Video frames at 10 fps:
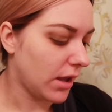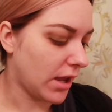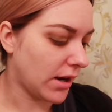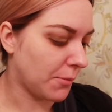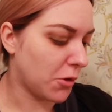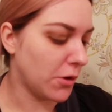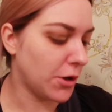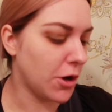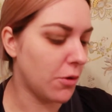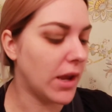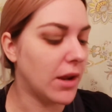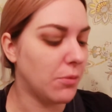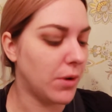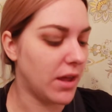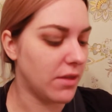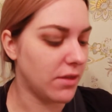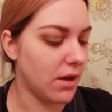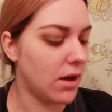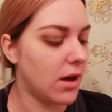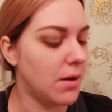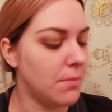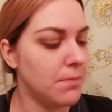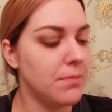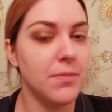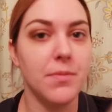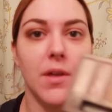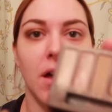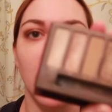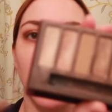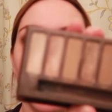And I'm going to go in with the